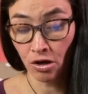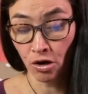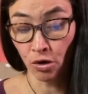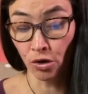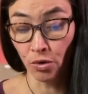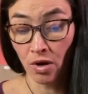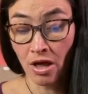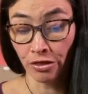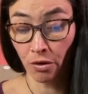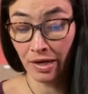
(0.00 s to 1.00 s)
who,
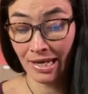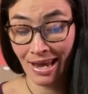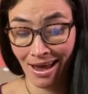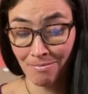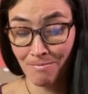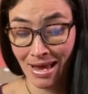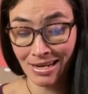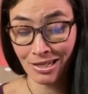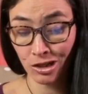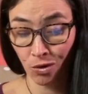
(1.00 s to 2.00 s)
though he had
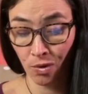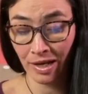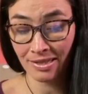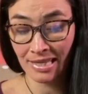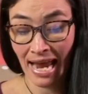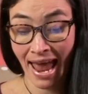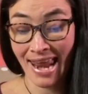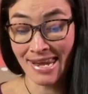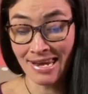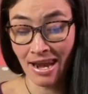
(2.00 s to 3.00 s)
many toys,
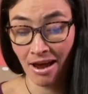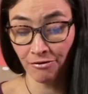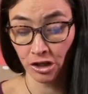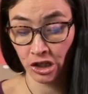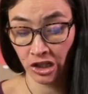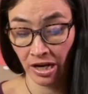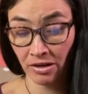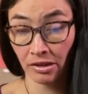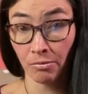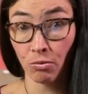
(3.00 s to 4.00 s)
had never
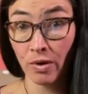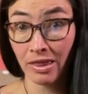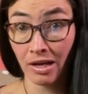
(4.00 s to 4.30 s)
shared them with